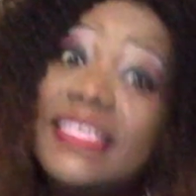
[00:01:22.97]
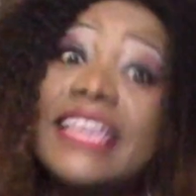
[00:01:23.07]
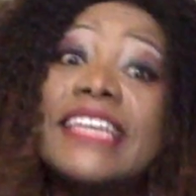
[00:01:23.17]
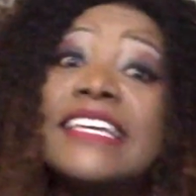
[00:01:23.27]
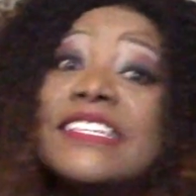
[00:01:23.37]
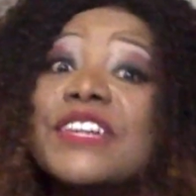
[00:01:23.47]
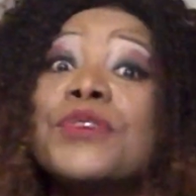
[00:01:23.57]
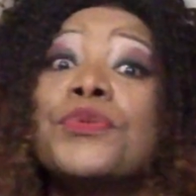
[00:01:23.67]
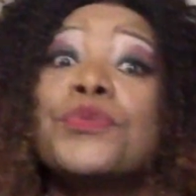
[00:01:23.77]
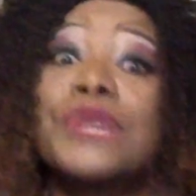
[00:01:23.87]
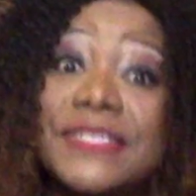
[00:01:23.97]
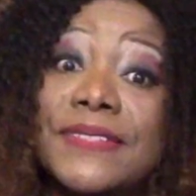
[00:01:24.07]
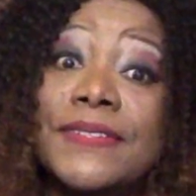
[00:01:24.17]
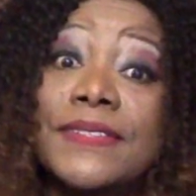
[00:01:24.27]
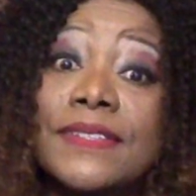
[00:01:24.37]
There is a
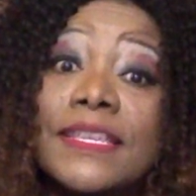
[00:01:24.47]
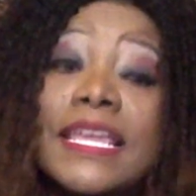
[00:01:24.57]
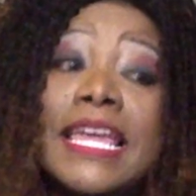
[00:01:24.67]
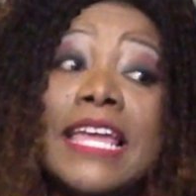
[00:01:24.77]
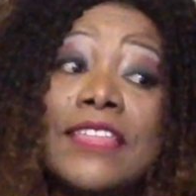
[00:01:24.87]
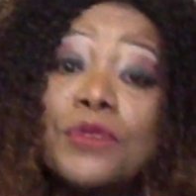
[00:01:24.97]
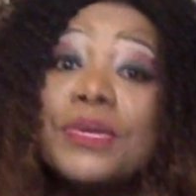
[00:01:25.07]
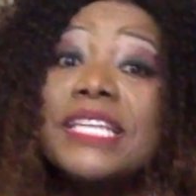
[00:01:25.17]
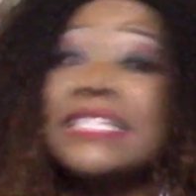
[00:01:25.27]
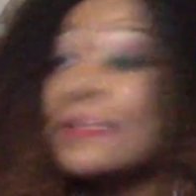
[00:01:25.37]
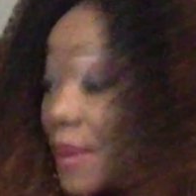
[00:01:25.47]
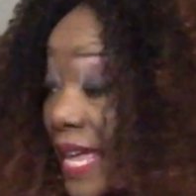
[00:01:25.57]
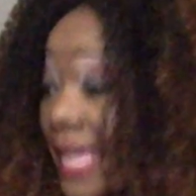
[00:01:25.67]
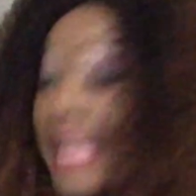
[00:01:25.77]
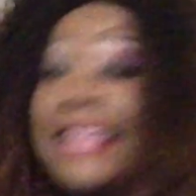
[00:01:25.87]
reason. The reason
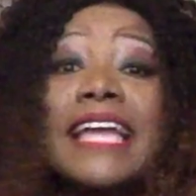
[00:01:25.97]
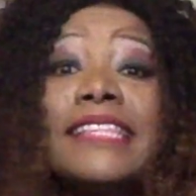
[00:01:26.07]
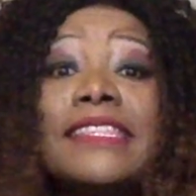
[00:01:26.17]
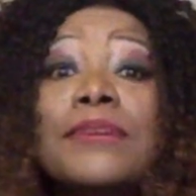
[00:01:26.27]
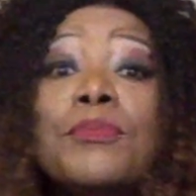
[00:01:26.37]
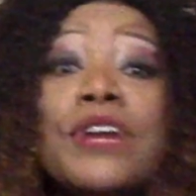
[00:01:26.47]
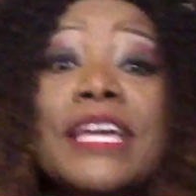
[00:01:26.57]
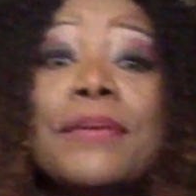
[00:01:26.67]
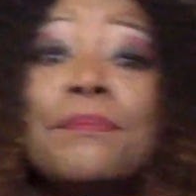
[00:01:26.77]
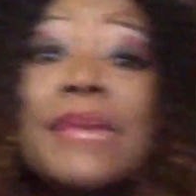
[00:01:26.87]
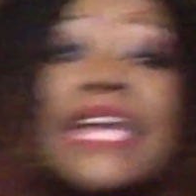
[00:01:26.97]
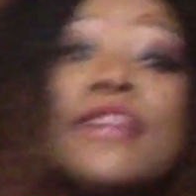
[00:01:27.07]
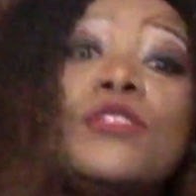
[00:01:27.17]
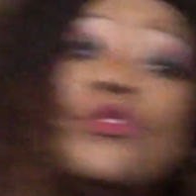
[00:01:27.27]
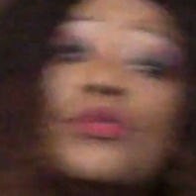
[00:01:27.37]
being that the more a
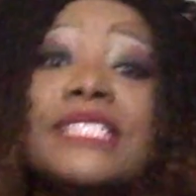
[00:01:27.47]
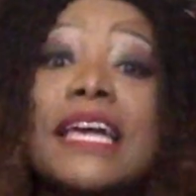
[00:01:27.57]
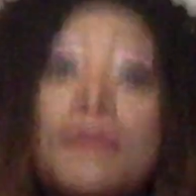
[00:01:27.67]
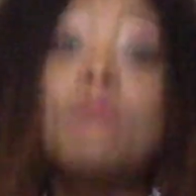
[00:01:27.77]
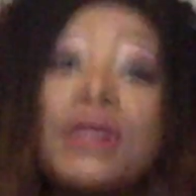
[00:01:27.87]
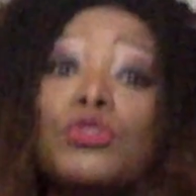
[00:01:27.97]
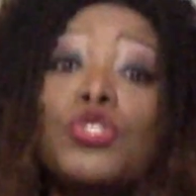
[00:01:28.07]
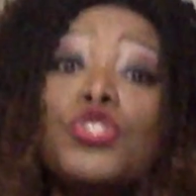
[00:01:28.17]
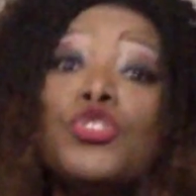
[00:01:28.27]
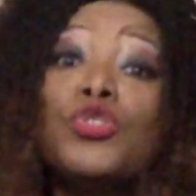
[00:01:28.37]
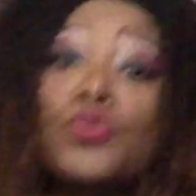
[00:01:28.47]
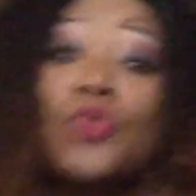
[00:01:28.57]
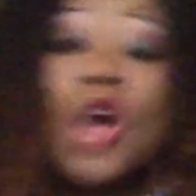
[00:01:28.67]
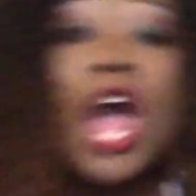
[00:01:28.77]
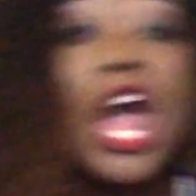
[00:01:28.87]
man knows about
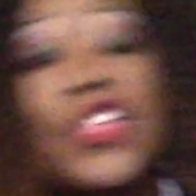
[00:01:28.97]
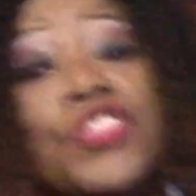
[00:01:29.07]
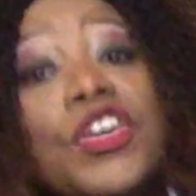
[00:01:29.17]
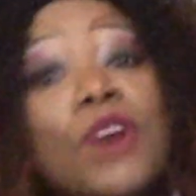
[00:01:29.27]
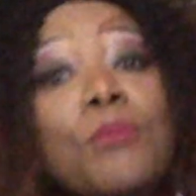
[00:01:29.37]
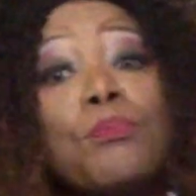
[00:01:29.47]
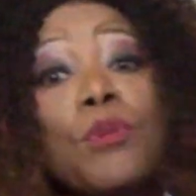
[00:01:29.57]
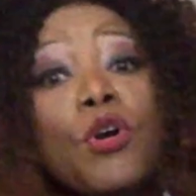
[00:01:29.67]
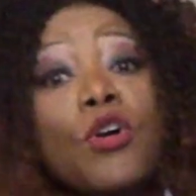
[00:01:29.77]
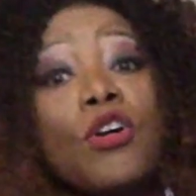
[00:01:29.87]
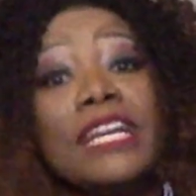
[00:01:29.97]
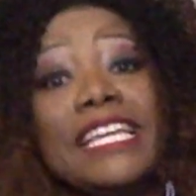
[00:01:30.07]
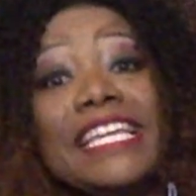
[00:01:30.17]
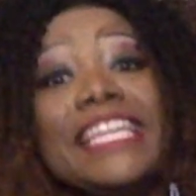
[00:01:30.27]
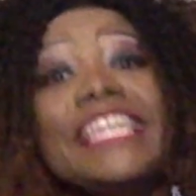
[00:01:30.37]
you, the more
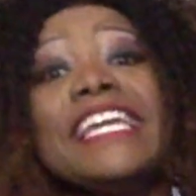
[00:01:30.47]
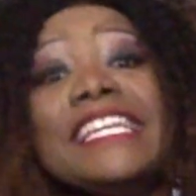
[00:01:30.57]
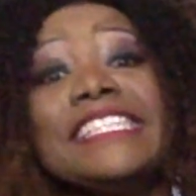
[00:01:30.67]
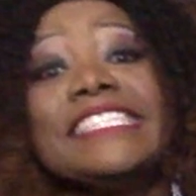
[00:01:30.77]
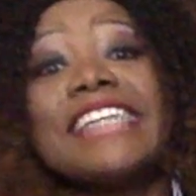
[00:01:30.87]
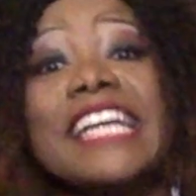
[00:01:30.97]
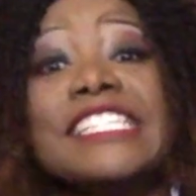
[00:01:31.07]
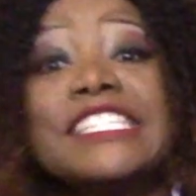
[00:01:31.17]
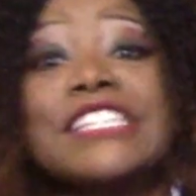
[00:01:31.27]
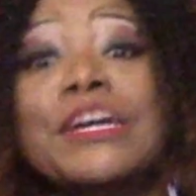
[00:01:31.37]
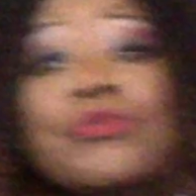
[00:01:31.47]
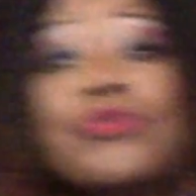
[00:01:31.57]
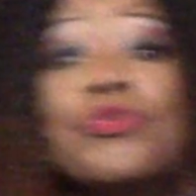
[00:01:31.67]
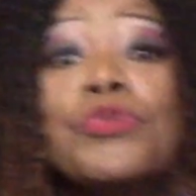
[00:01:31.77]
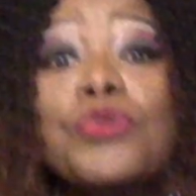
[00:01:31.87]
he does
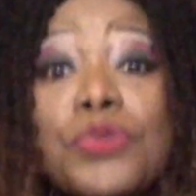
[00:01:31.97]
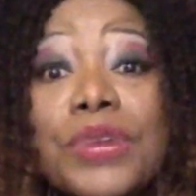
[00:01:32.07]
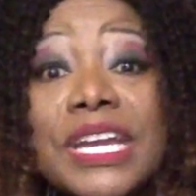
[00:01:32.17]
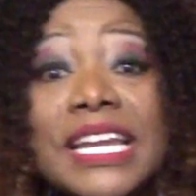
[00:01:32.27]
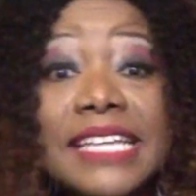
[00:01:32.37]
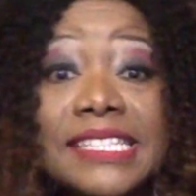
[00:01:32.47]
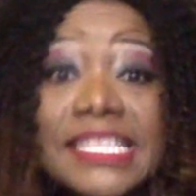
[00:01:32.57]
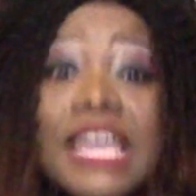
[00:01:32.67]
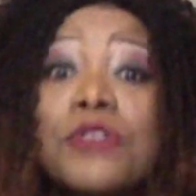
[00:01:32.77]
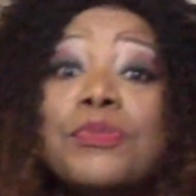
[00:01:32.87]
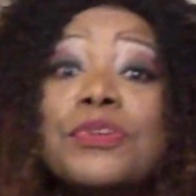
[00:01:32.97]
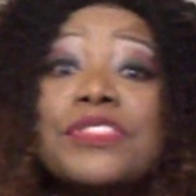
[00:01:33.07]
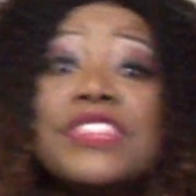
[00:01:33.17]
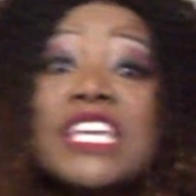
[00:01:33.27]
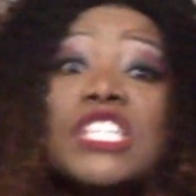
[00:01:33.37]
some really
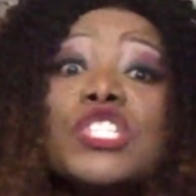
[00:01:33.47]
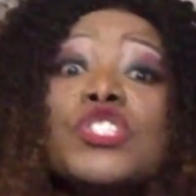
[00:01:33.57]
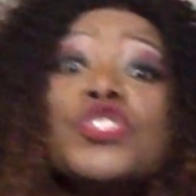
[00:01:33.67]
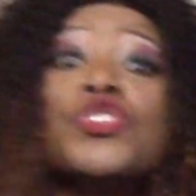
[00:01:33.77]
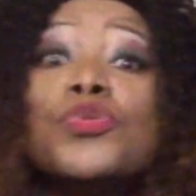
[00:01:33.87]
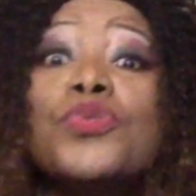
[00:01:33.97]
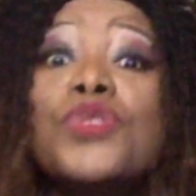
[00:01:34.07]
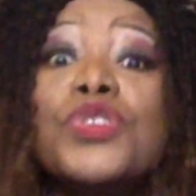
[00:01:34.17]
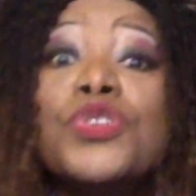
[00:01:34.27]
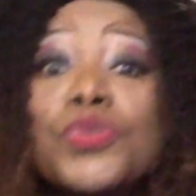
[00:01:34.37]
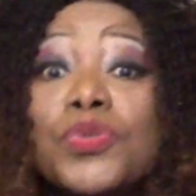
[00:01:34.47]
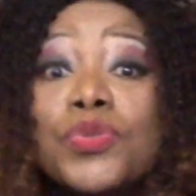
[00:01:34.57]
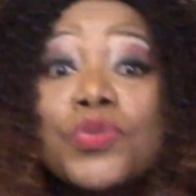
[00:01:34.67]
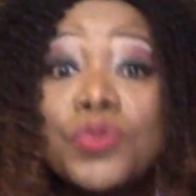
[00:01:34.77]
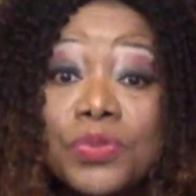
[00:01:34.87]
terrible things to
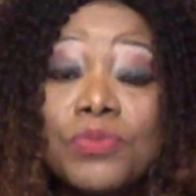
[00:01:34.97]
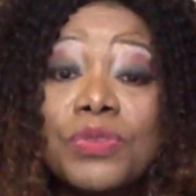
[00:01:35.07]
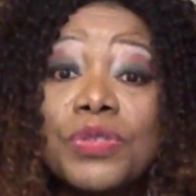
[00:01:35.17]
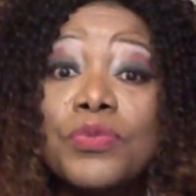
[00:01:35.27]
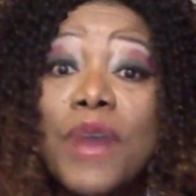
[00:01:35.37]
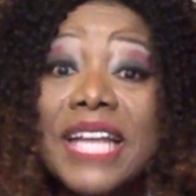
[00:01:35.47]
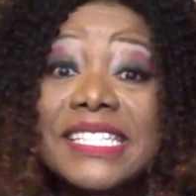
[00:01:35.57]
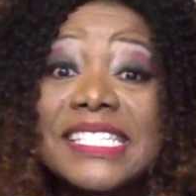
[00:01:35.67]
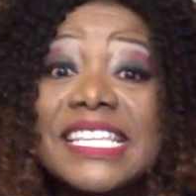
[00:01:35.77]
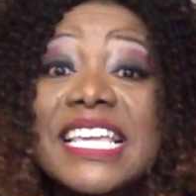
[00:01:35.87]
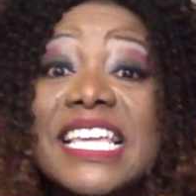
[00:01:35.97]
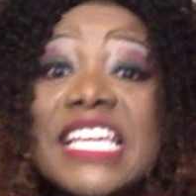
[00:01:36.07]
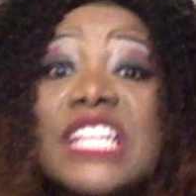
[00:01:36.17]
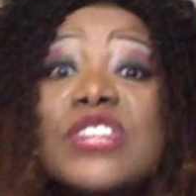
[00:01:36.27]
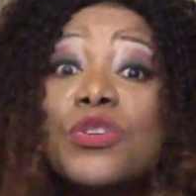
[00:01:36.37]
you with what
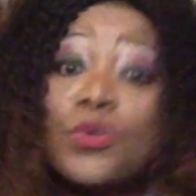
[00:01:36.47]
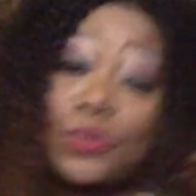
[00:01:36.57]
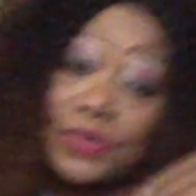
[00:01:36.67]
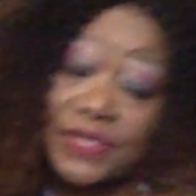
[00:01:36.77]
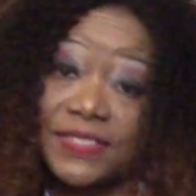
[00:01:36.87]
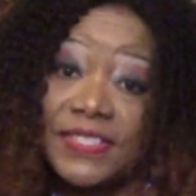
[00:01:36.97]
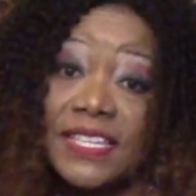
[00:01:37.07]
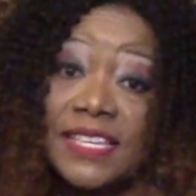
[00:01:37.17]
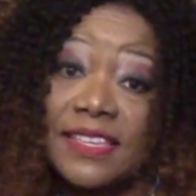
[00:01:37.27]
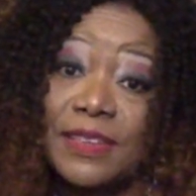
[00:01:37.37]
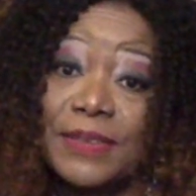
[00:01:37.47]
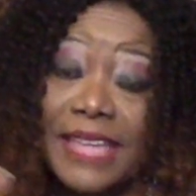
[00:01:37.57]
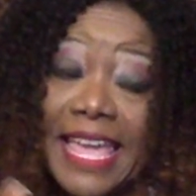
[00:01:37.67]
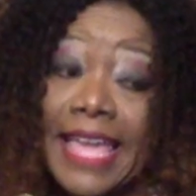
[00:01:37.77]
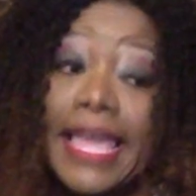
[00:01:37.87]
he knows.
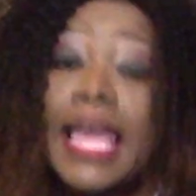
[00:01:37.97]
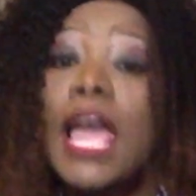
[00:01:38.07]
Okay.